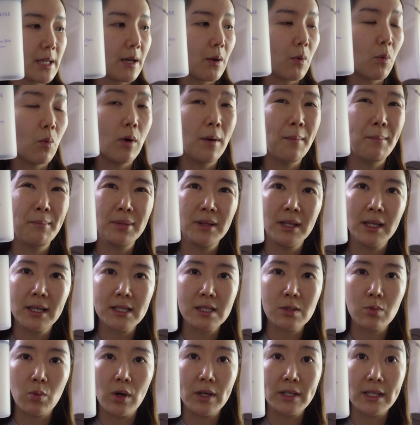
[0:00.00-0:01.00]
like
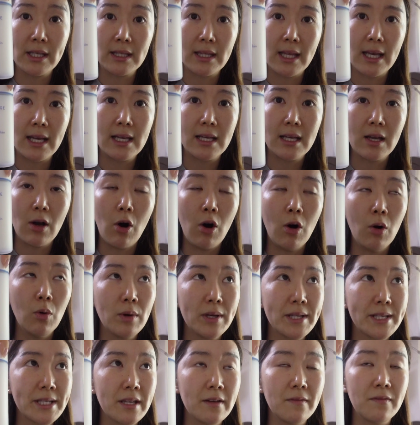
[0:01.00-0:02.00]
1+1, and they
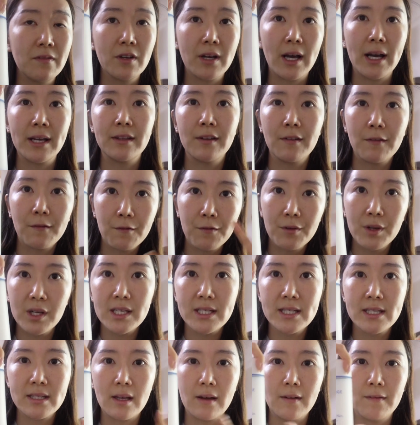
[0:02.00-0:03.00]
always give you kind of free
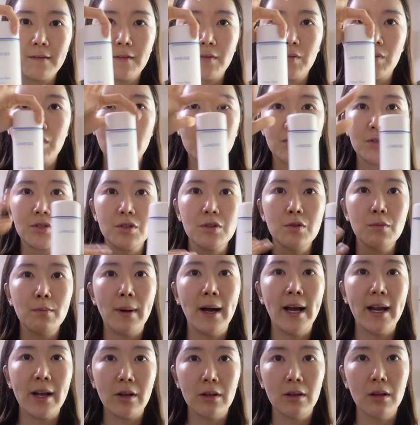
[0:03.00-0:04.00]
stuff if you do
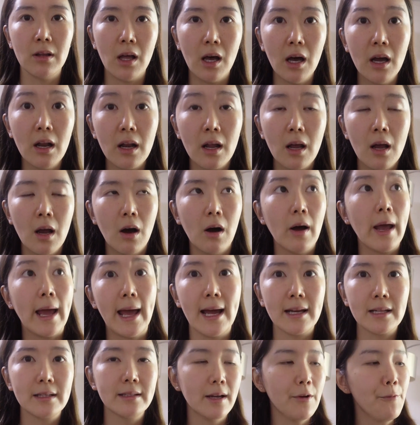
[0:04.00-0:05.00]
buy a lot. Well, at
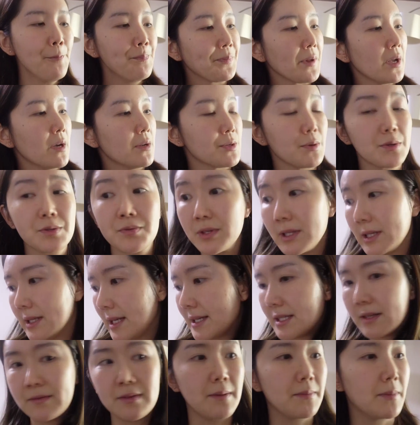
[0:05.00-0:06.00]
Aritaum, so it was really
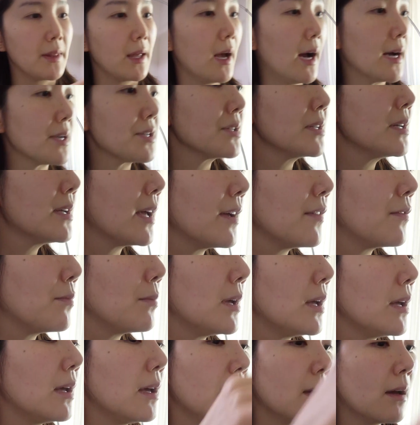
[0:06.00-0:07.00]
nice of them. They actually gave
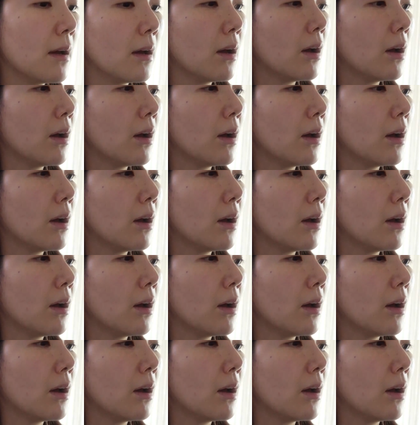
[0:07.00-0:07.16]
me